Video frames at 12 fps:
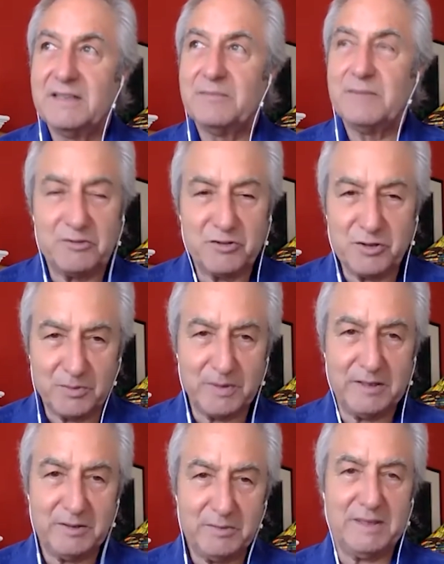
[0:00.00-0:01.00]
Not sure
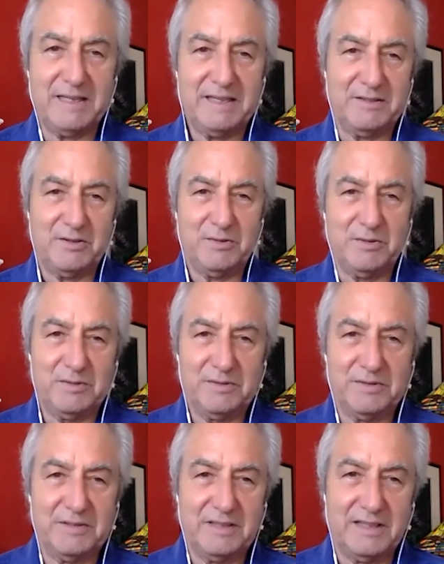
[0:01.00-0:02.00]
when you plan to
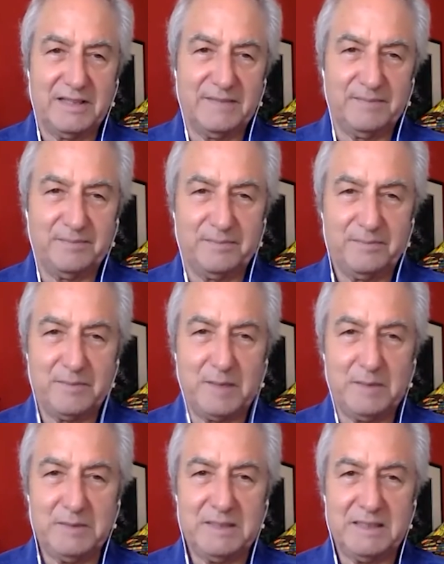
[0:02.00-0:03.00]

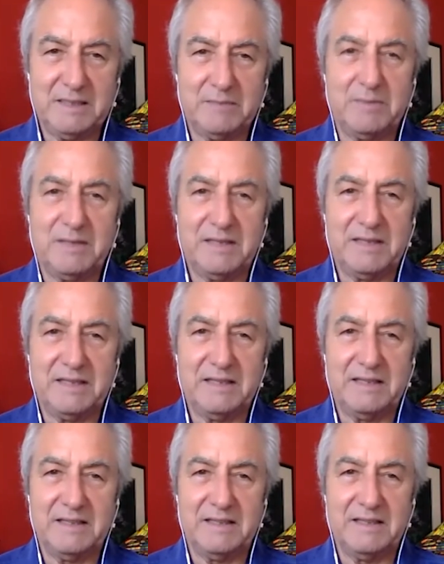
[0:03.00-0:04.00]
publish it, but
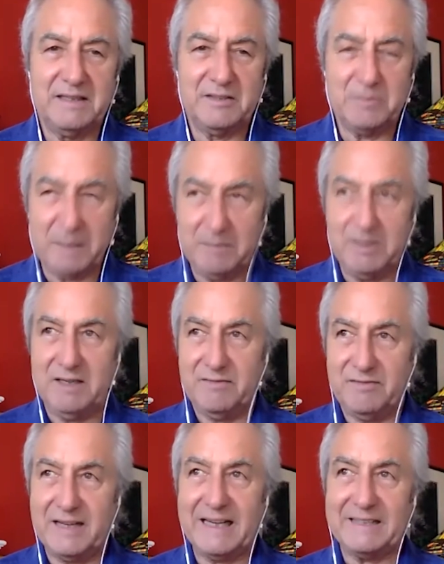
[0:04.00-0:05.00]
this may be a
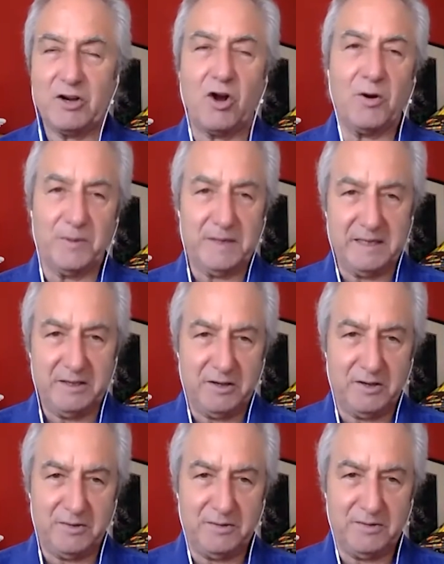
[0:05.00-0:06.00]
fact already
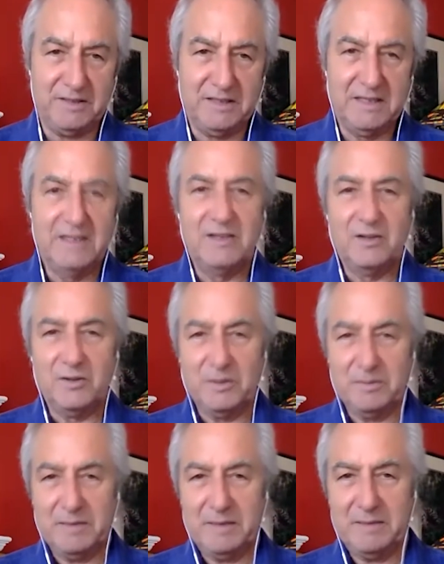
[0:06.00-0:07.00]
known, or
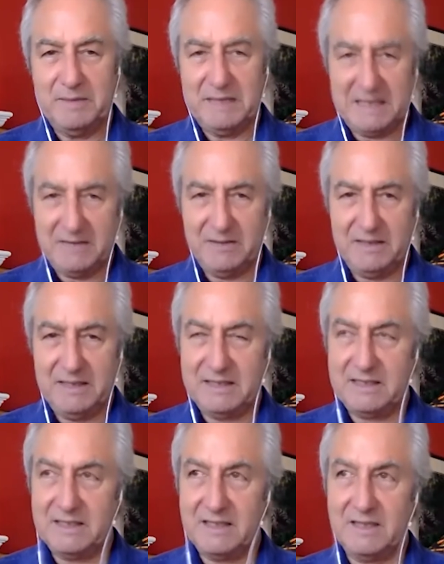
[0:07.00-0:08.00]
it may be still
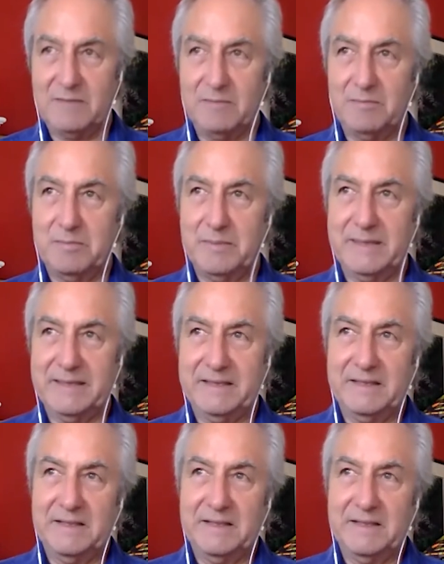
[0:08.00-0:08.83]
yet to come. But